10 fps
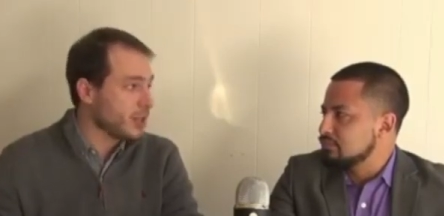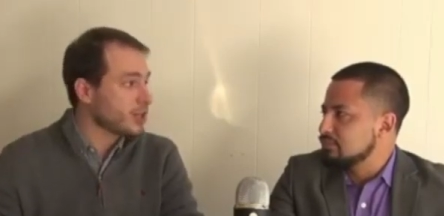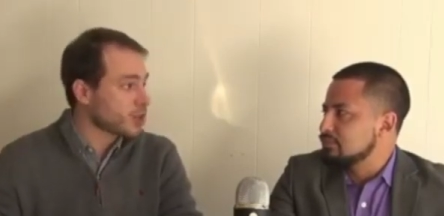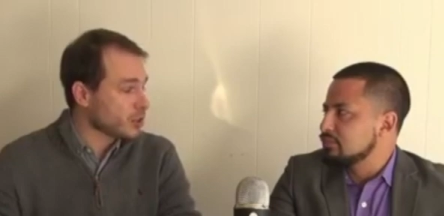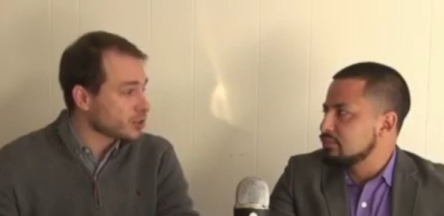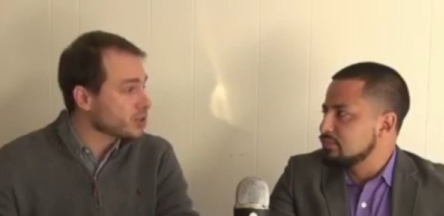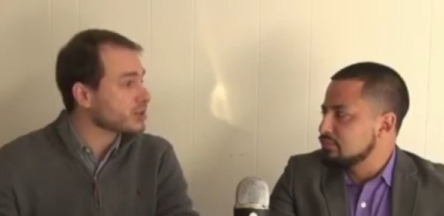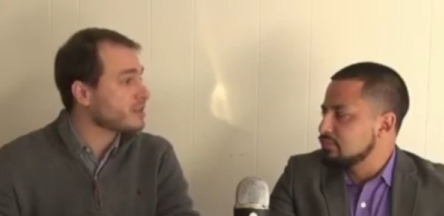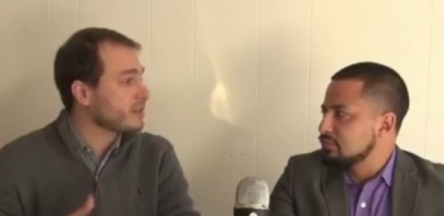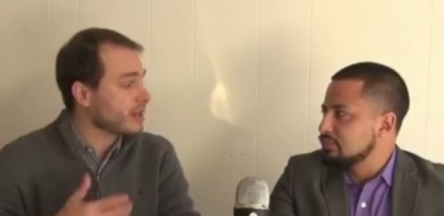Speaker 1: to overturn the
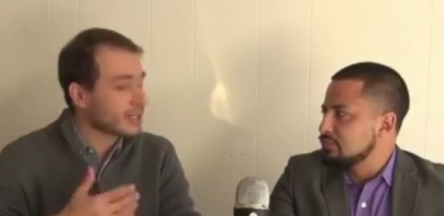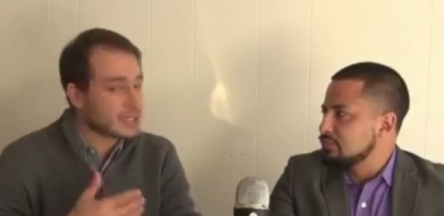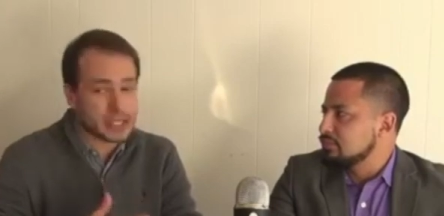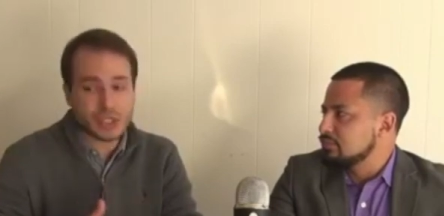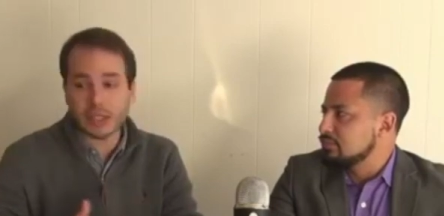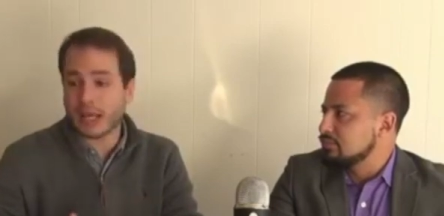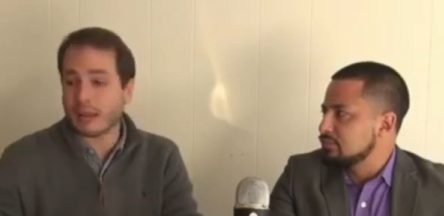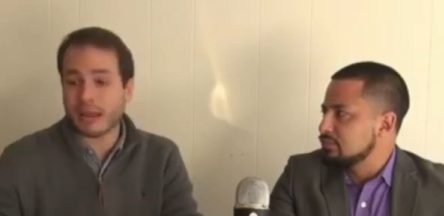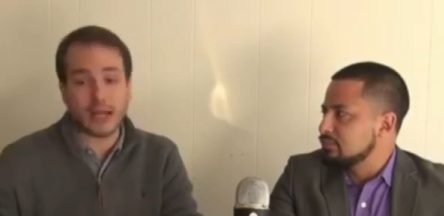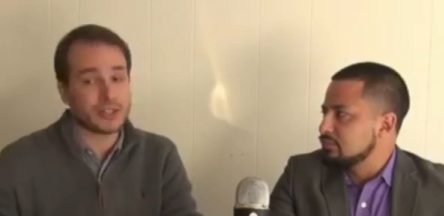very decision that
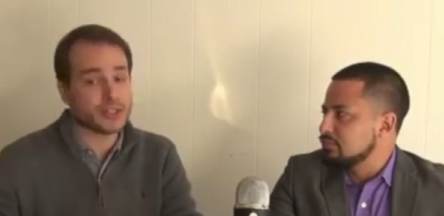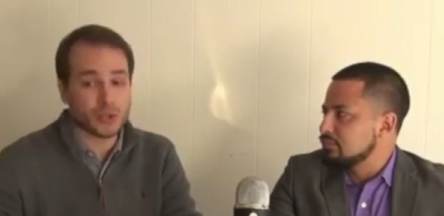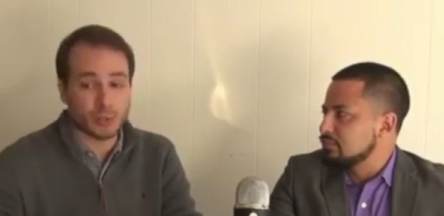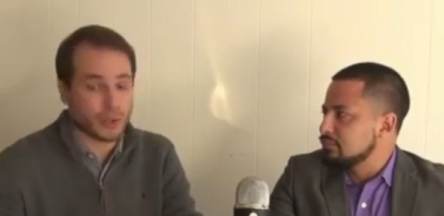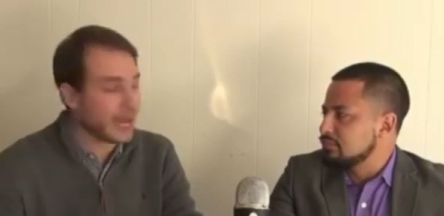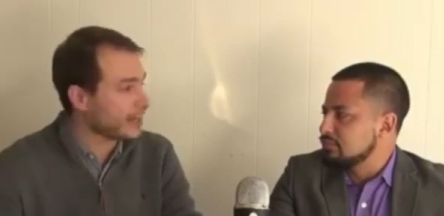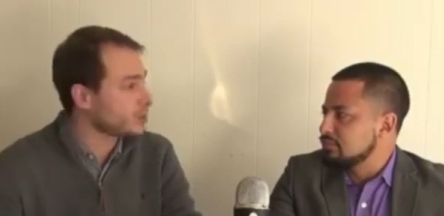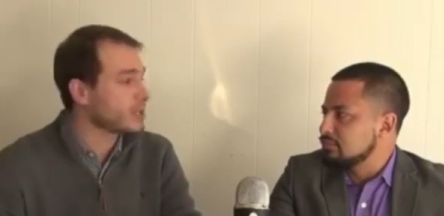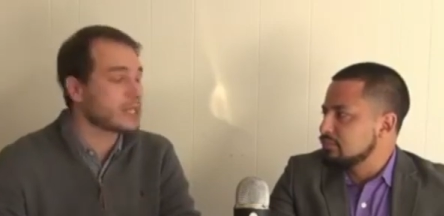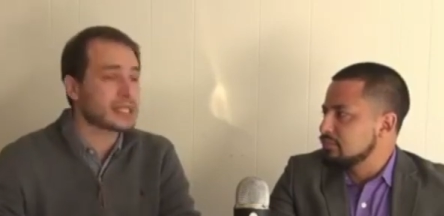allowed this super PAC to
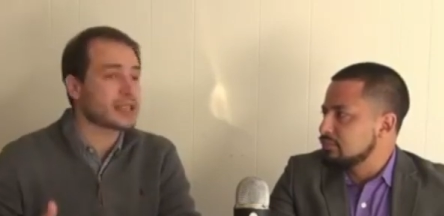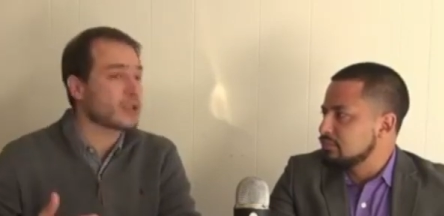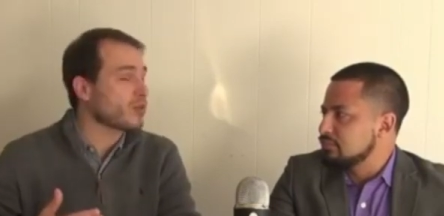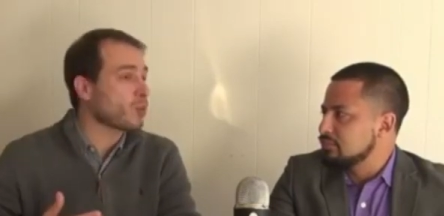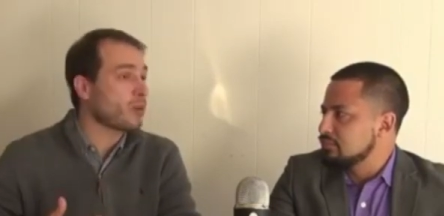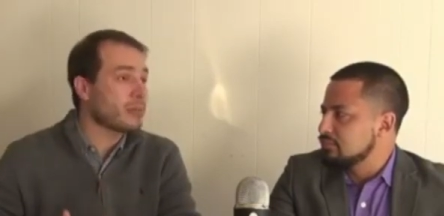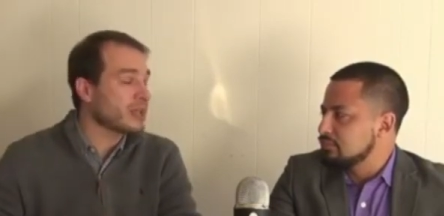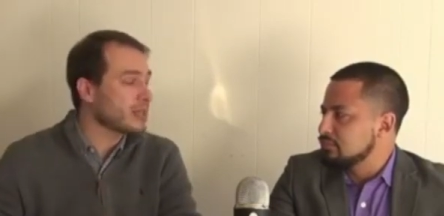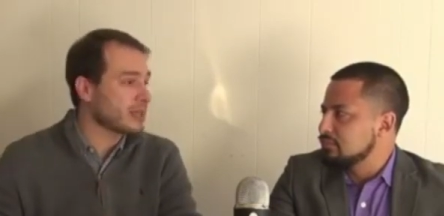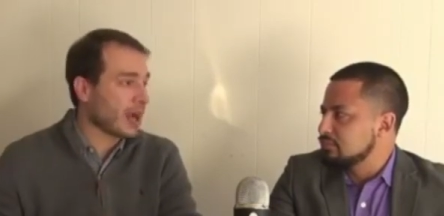exist and over $1
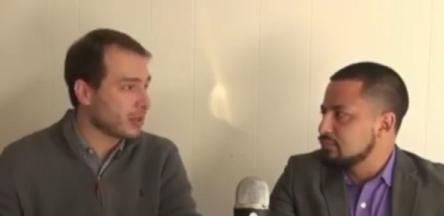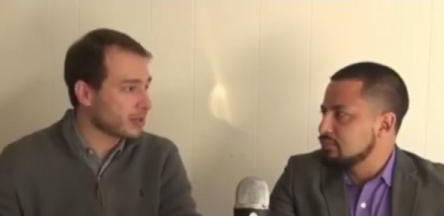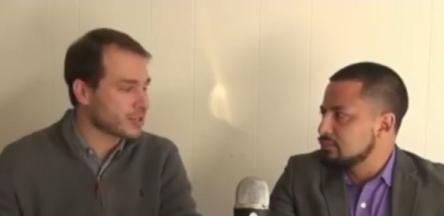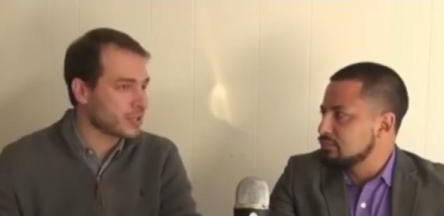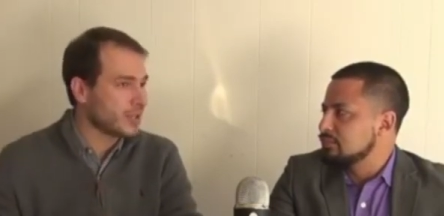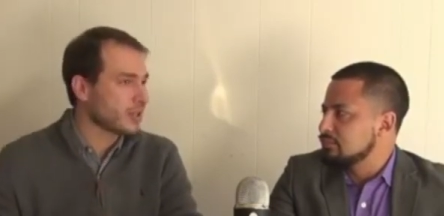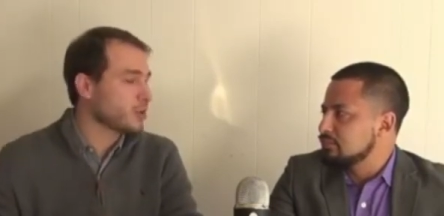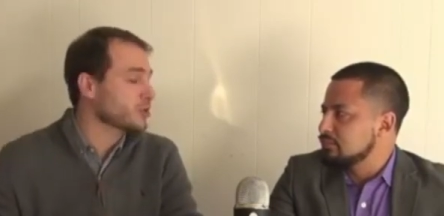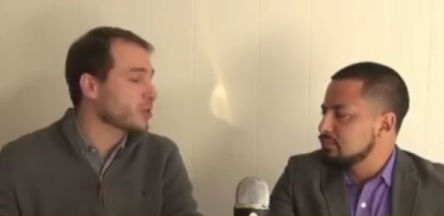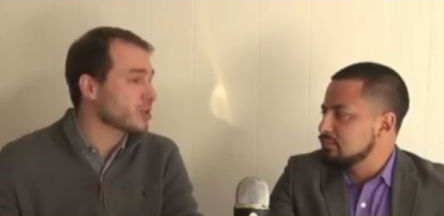million,
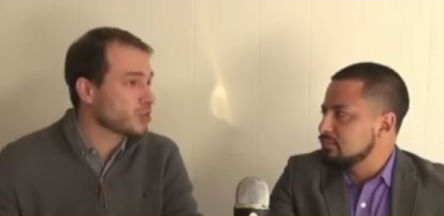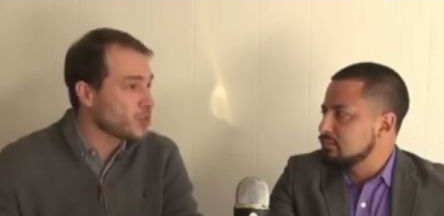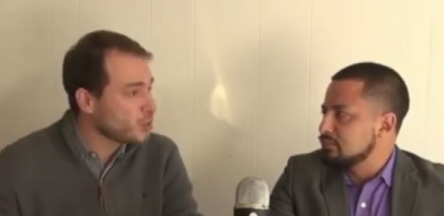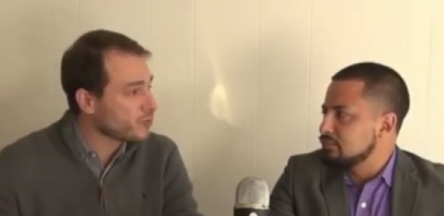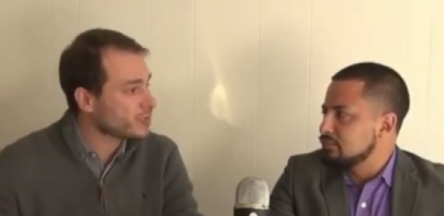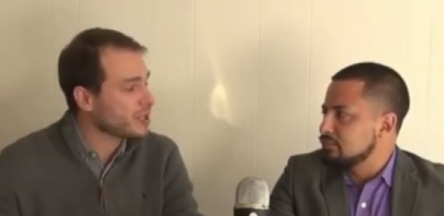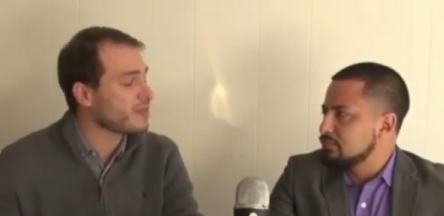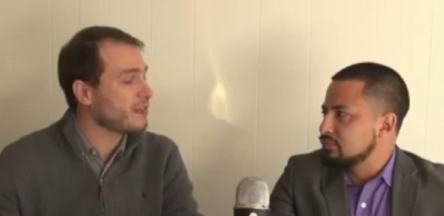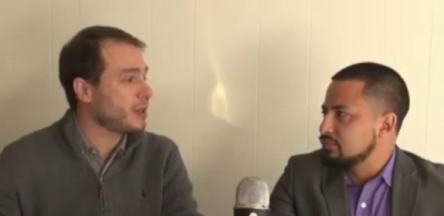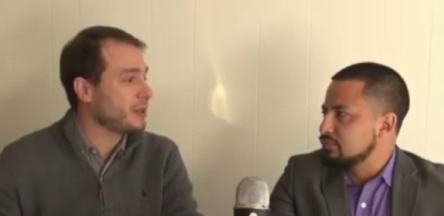closer to two from the
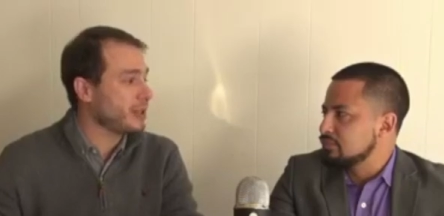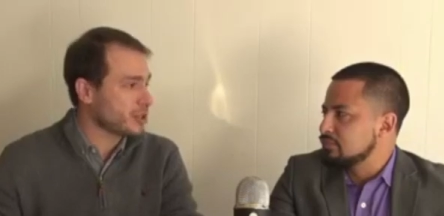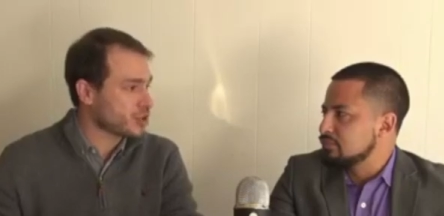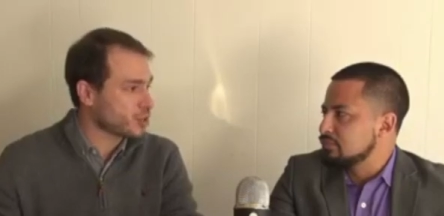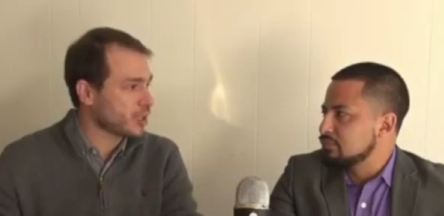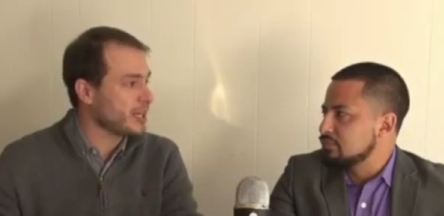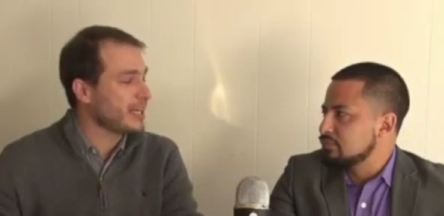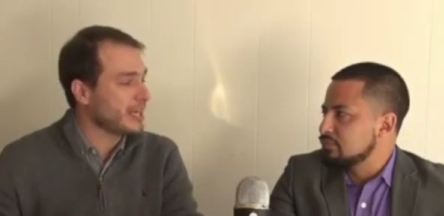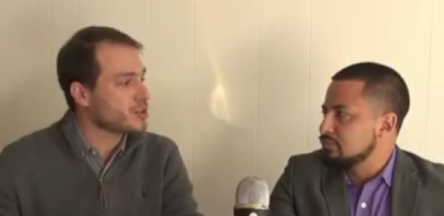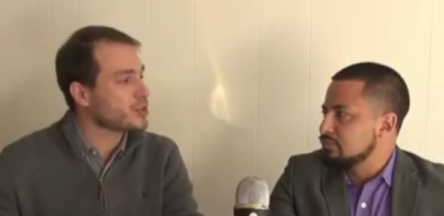development industry
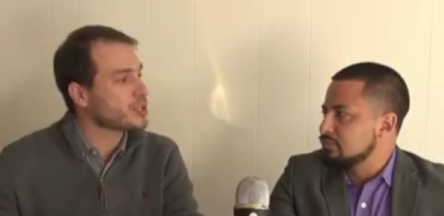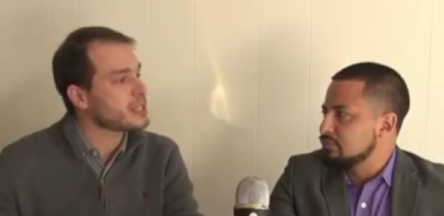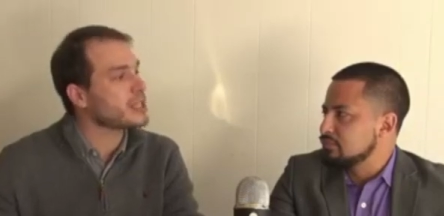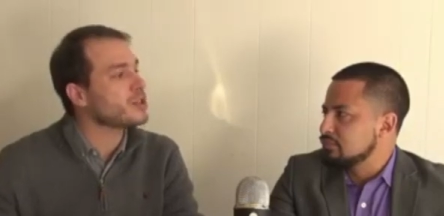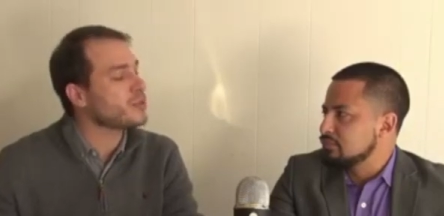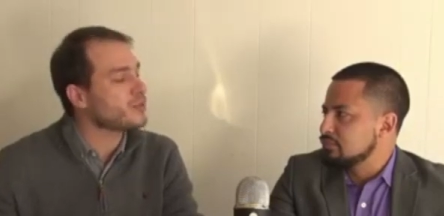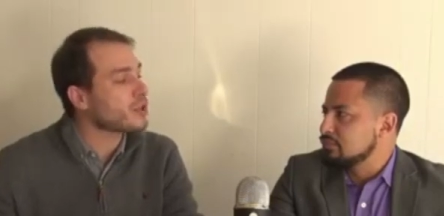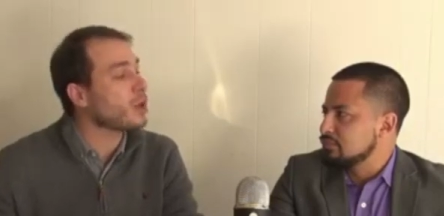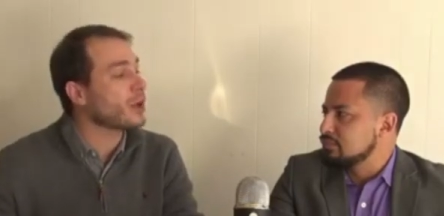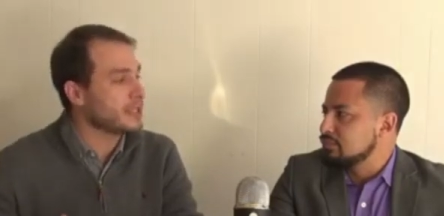in Jersey City to
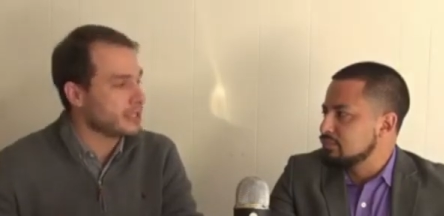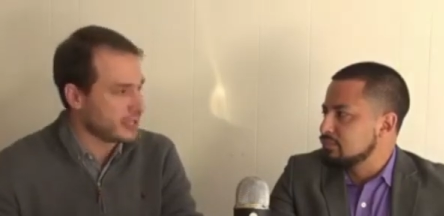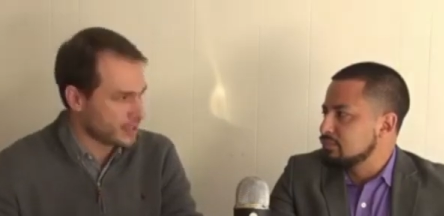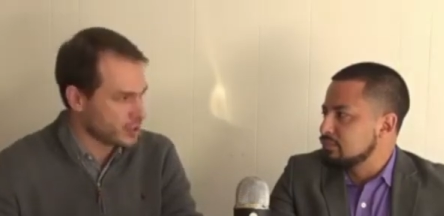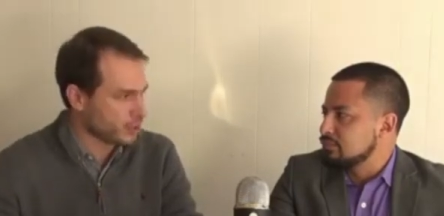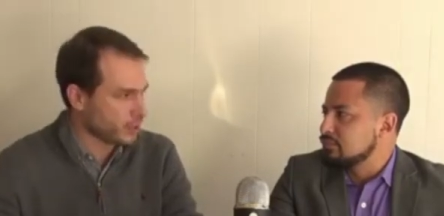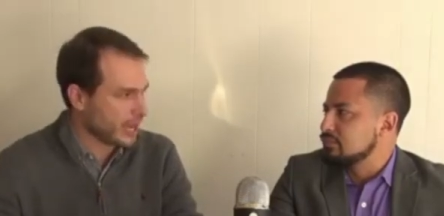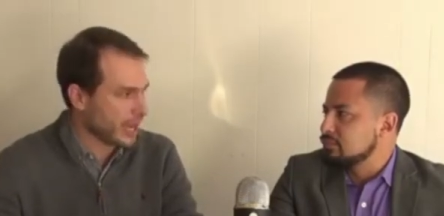flow into that super PAC.